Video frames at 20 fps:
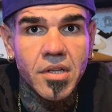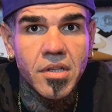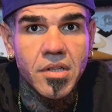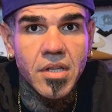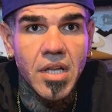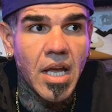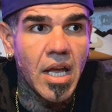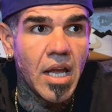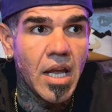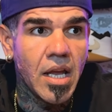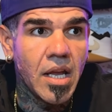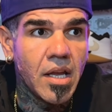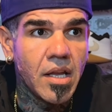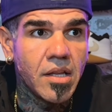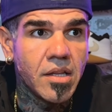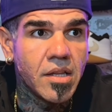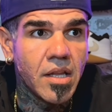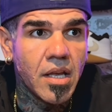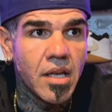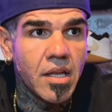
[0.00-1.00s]

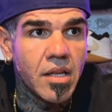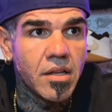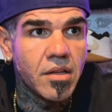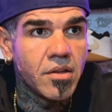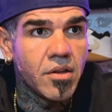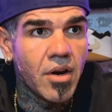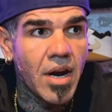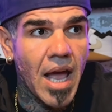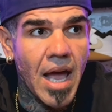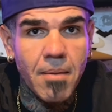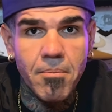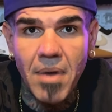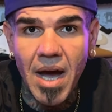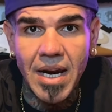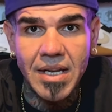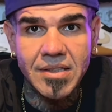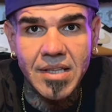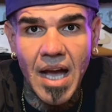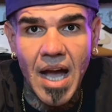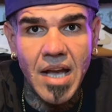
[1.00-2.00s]
They're not
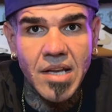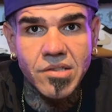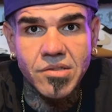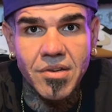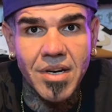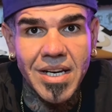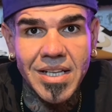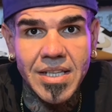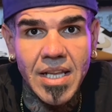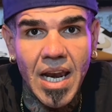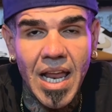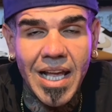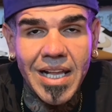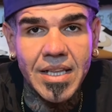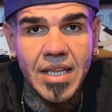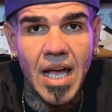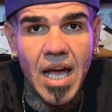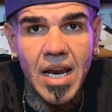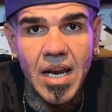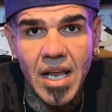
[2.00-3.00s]
monetized or anything like
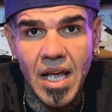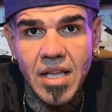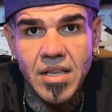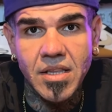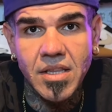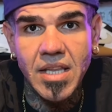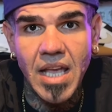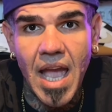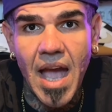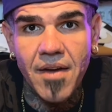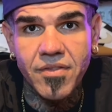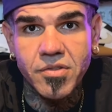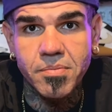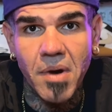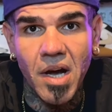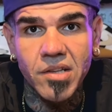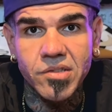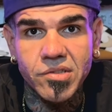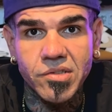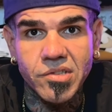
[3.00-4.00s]
that, and they have
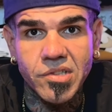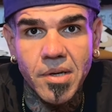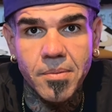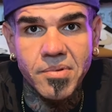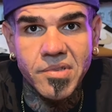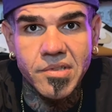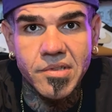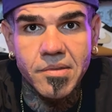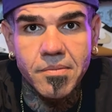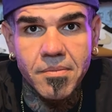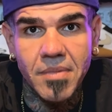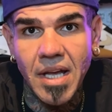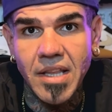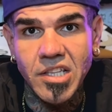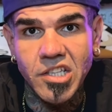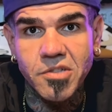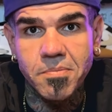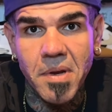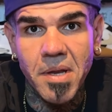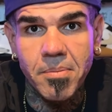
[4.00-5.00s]
sponsorships by
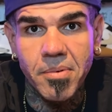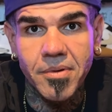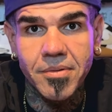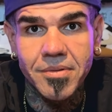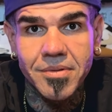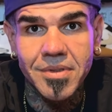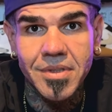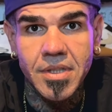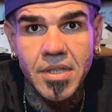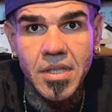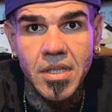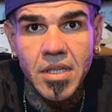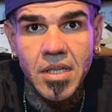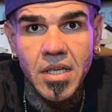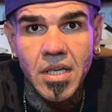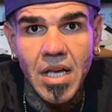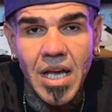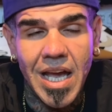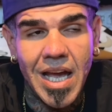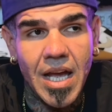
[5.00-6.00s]
these people,
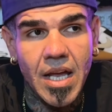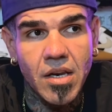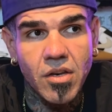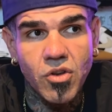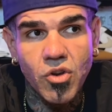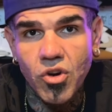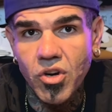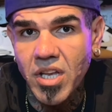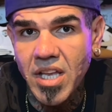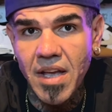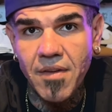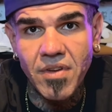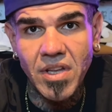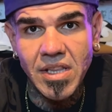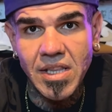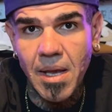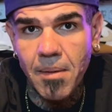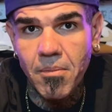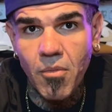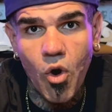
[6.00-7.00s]
and you're
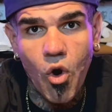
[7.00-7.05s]
giving them